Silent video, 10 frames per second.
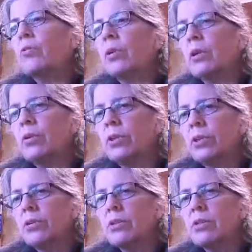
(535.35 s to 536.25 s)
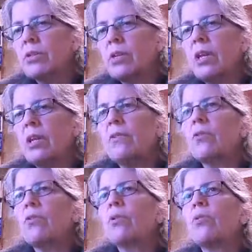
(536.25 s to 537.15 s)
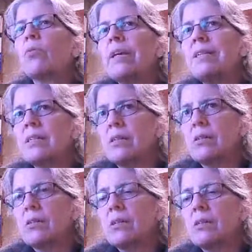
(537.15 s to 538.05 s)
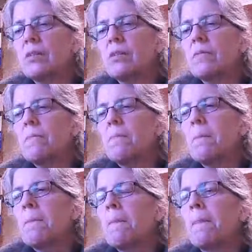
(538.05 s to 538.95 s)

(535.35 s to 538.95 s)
with the critical theorists and even critical race theorists,